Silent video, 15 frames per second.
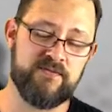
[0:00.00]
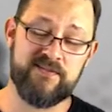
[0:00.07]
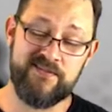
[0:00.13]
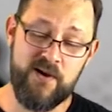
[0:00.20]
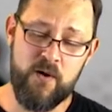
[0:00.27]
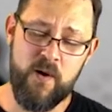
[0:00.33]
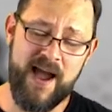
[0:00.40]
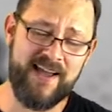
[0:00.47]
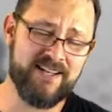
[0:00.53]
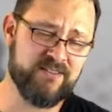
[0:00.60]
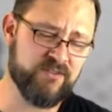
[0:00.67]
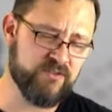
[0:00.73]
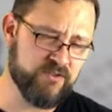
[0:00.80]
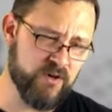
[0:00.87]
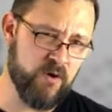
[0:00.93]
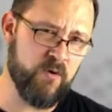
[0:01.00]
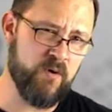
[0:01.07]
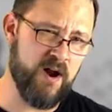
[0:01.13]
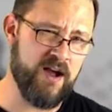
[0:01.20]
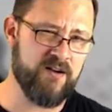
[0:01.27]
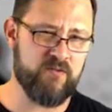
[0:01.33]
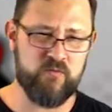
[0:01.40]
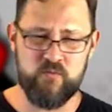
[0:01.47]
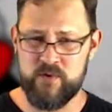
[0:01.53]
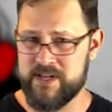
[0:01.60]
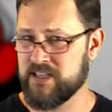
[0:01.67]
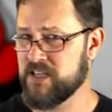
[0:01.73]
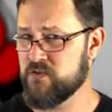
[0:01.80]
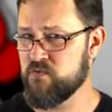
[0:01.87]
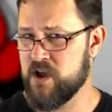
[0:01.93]
though I don't
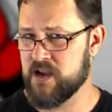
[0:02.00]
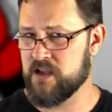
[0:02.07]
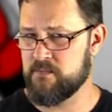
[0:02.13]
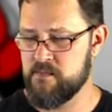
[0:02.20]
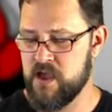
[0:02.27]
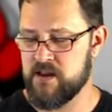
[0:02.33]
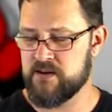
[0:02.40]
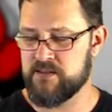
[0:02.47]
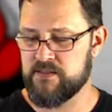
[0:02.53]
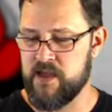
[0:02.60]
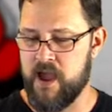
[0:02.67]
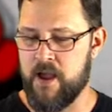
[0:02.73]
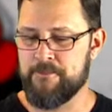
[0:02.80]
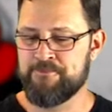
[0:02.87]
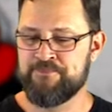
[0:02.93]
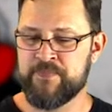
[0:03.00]
really recommend that.